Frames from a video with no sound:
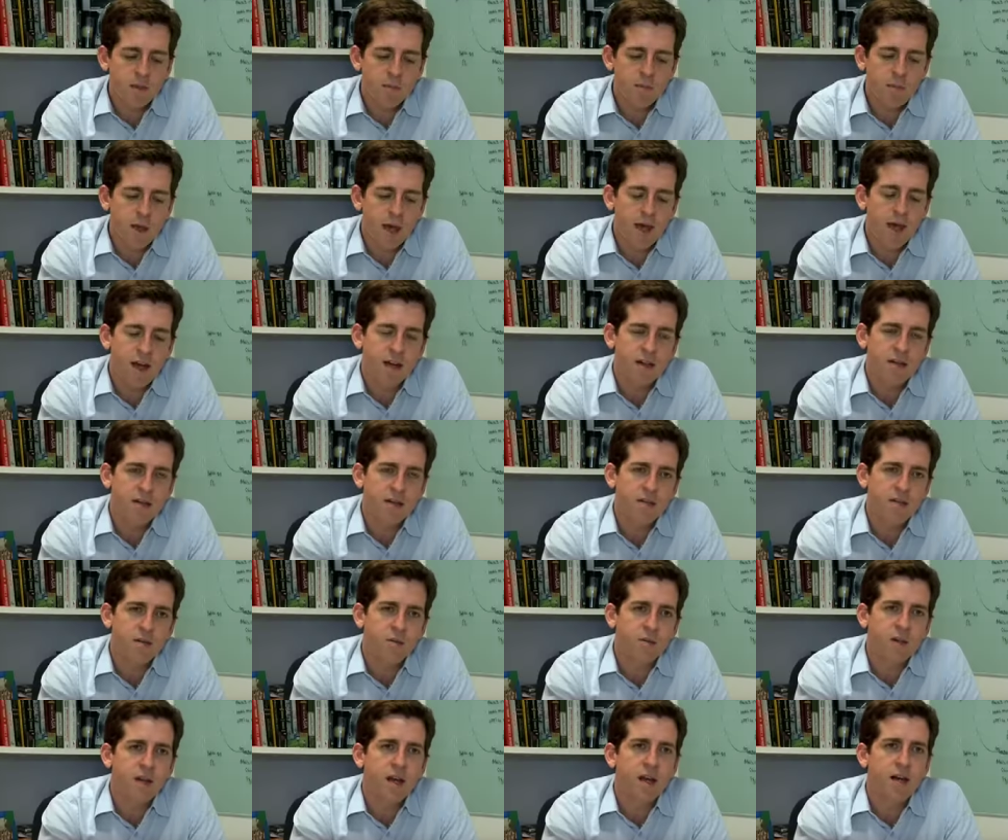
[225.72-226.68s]
impact
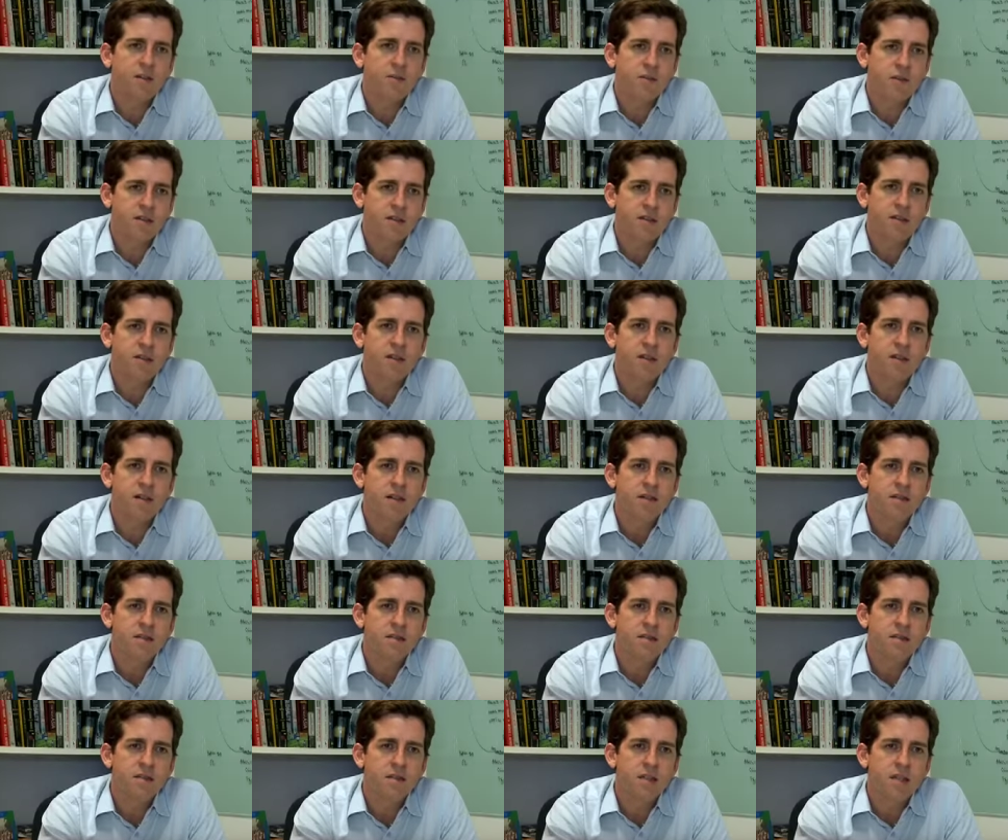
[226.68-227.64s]
that we have with our
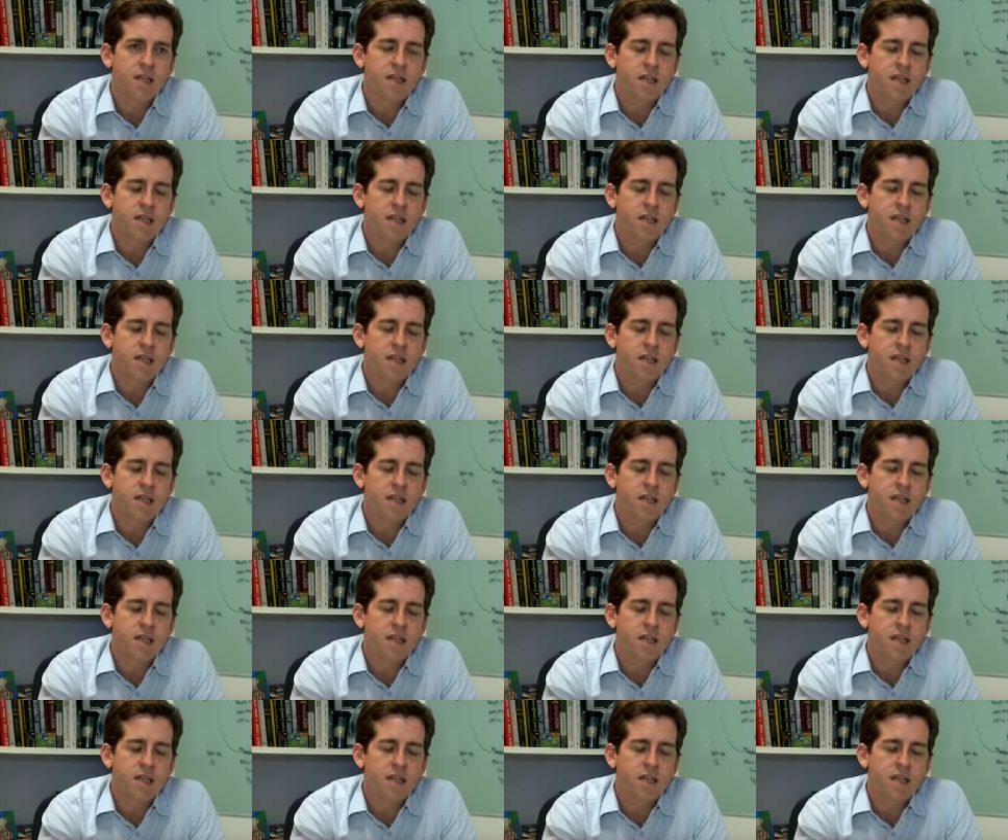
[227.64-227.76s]
clients.